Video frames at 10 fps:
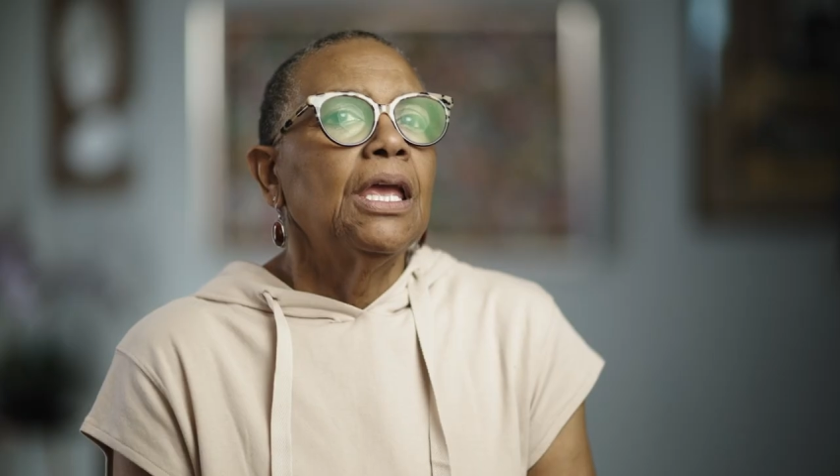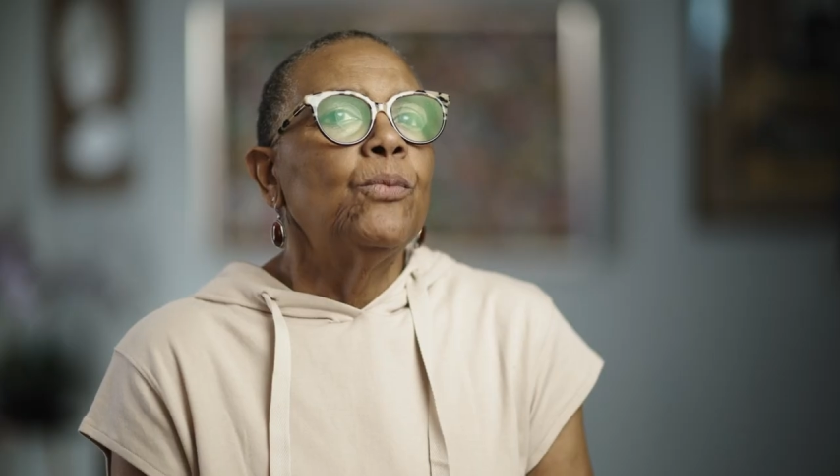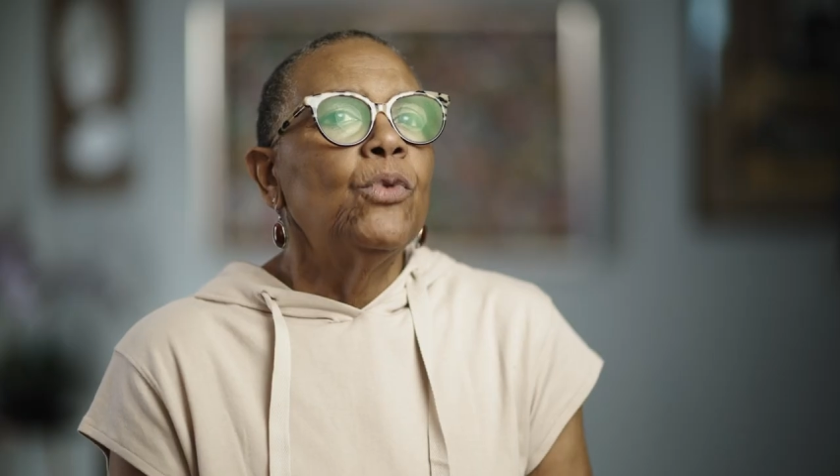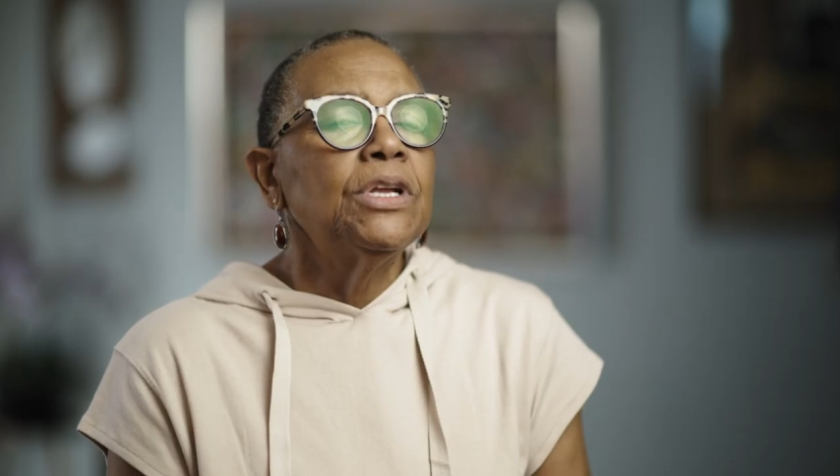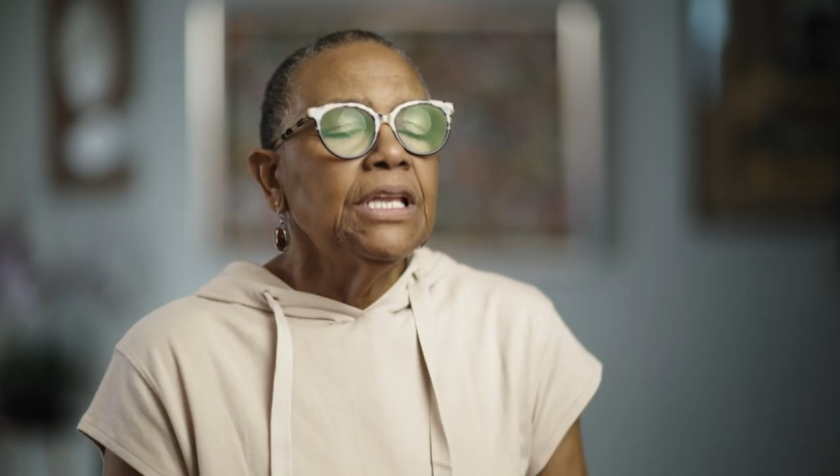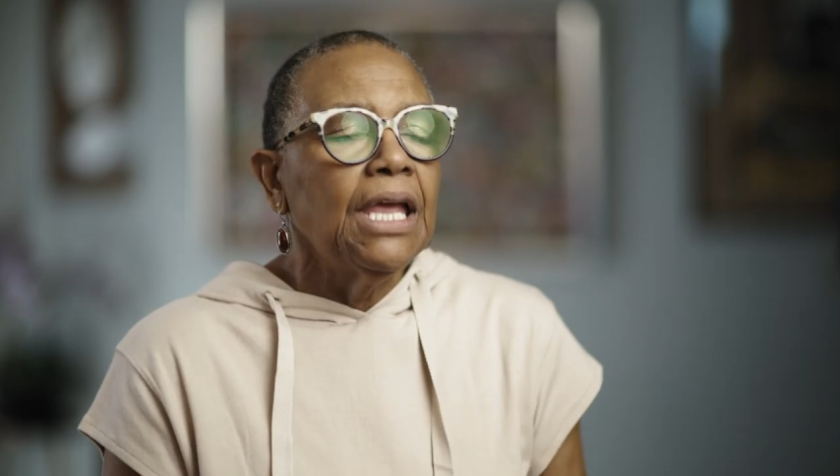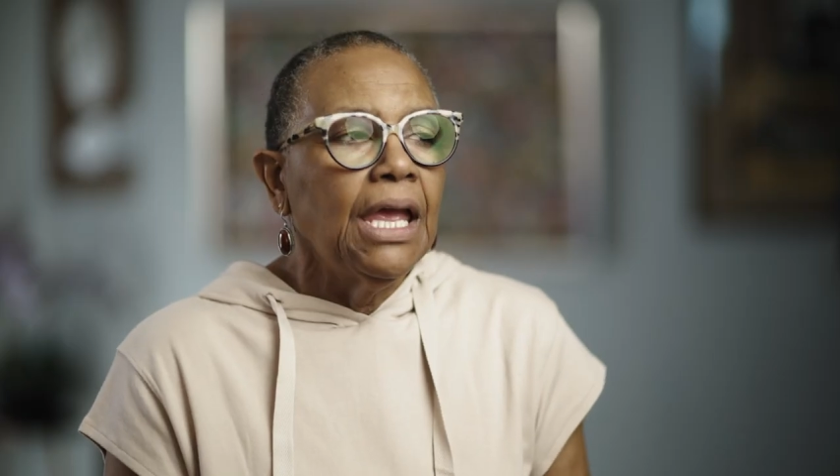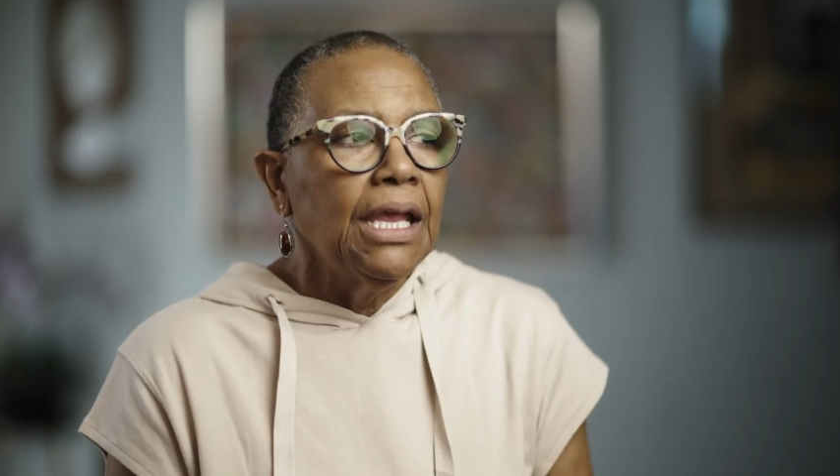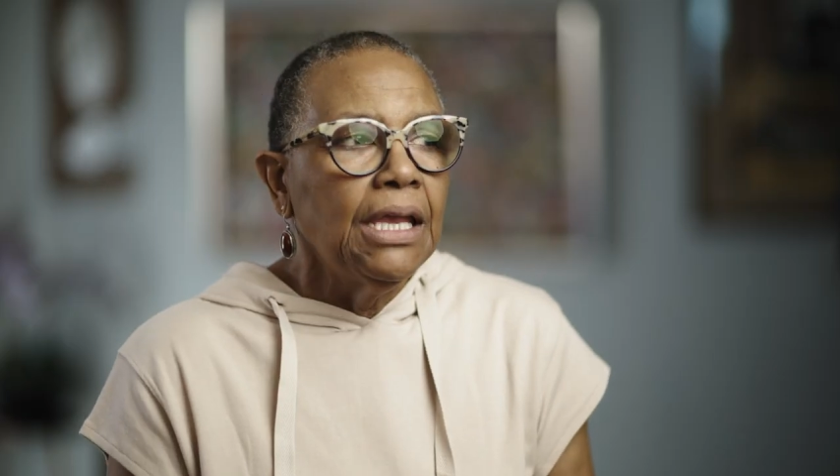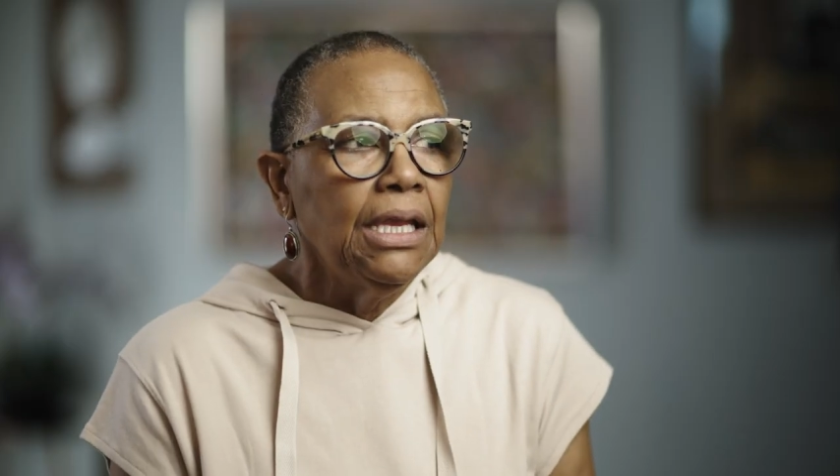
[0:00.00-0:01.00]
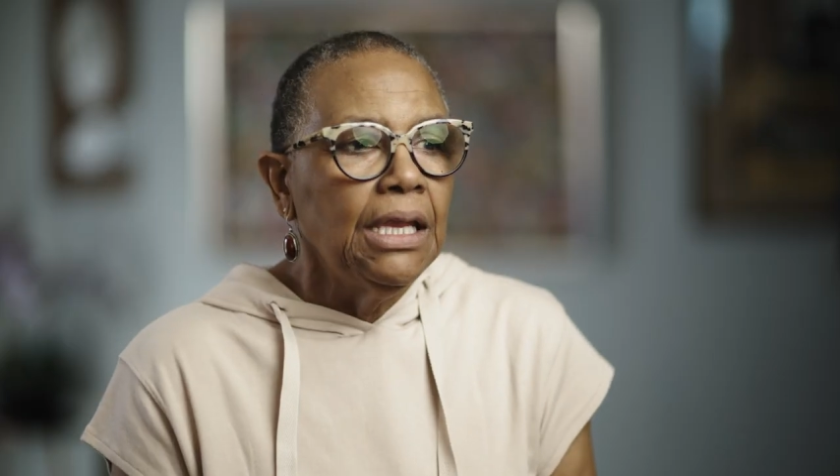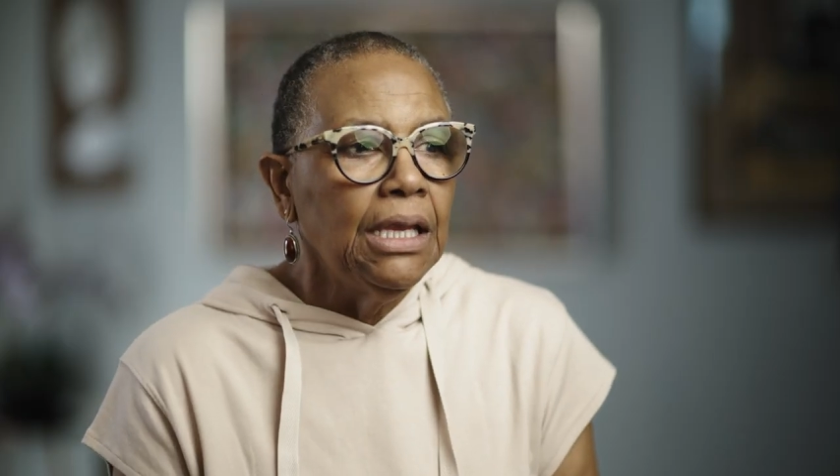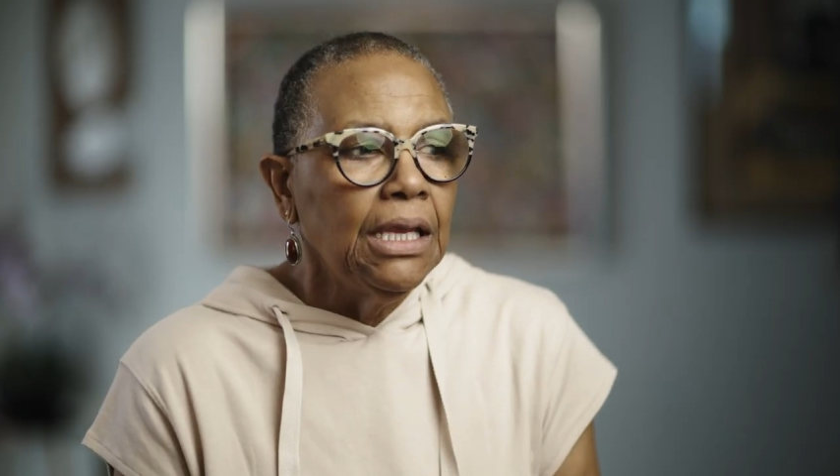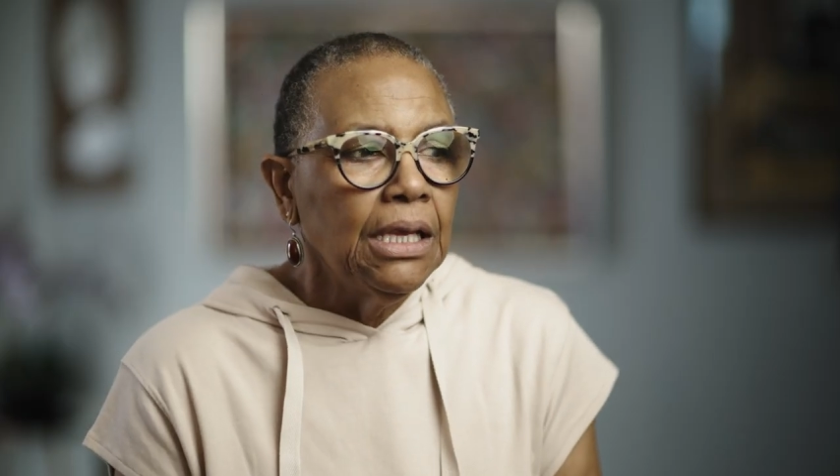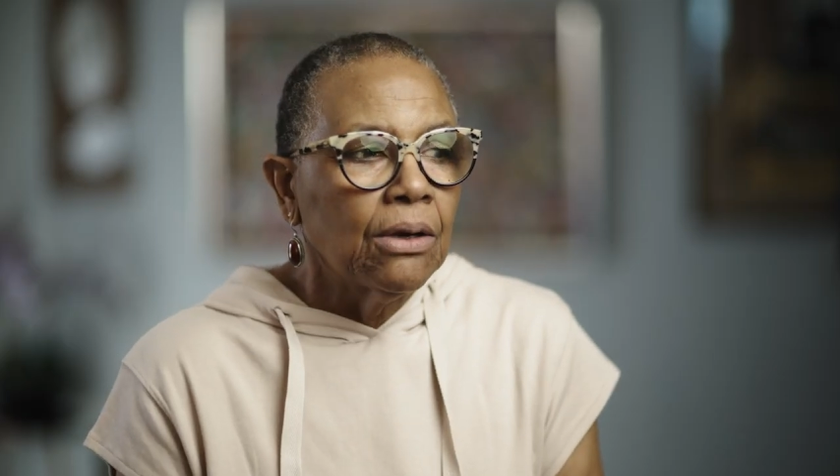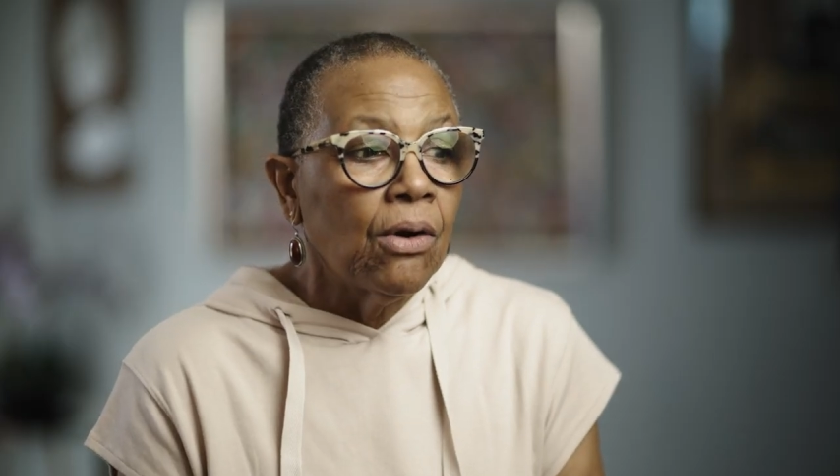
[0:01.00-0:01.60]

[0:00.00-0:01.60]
And one day he